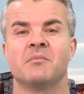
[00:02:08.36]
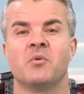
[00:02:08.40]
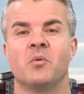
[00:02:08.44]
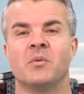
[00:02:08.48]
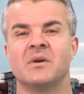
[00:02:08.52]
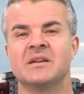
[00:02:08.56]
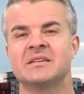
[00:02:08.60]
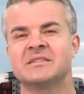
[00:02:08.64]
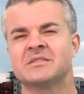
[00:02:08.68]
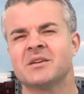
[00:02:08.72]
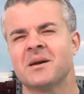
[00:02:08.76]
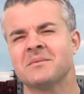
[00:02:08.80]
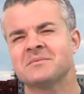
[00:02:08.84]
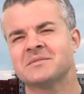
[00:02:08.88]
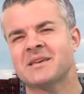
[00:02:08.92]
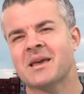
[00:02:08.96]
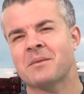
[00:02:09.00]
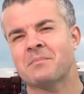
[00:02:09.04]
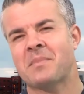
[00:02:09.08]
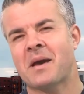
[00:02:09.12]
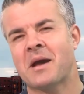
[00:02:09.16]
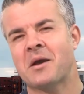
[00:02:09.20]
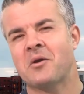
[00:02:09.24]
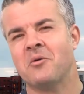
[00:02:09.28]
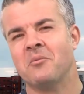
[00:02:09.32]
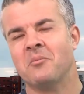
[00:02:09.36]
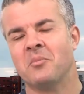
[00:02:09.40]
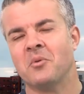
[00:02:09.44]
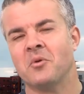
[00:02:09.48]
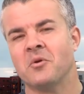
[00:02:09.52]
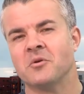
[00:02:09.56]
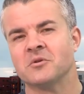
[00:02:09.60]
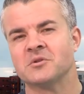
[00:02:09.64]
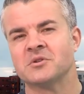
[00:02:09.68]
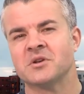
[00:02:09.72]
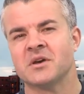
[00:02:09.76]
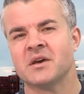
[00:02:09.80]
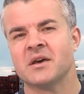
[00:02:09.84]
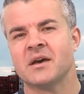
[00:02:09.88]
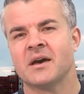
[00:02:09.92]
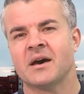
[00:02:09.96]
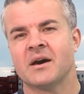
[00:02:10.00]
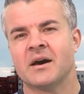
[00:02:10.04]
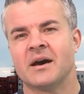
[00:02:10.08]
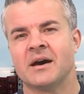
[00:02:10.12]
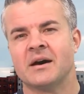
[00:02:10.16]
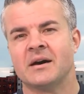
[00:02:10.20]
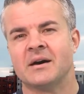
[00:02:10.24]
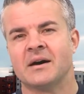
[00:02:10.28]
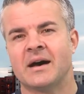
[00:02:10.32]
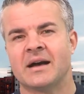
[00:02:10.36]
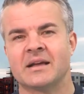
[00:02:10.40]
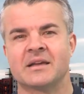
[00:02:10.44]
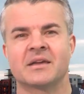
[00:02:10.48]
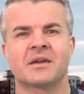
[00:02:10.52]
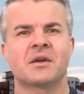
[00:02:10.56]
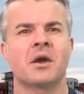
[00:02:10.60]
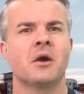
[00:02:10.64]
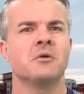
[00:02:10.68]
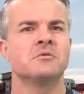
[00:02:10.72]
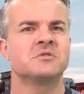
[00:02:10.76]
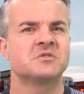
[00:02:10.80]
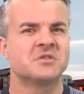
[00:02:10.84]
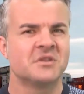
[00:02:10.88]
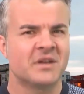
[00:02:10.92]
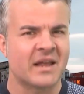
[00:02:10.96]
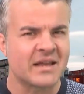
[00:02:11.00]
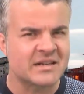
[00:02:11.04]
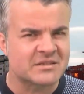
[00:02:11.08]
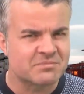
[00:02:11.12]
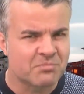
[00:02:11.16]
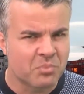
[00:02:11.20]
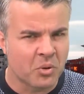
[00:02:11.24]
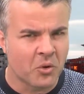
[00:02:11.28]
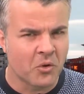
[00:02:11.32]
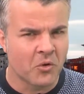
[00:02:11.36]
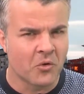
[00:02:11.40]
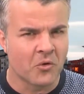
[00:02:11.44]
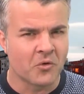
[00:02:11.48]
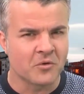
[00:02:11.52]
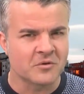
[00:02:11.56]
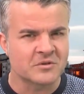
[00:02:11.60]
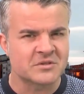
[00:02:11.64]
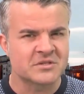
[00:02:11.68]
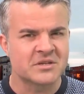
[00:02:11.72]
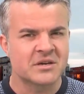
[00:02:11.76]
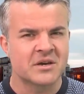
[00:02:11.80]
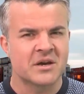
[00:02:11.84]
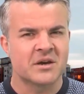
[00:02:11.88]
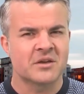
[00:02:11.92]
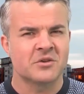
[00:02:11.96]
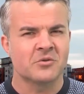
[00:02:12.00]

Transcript: but when it's time to get back on board and go to the next port,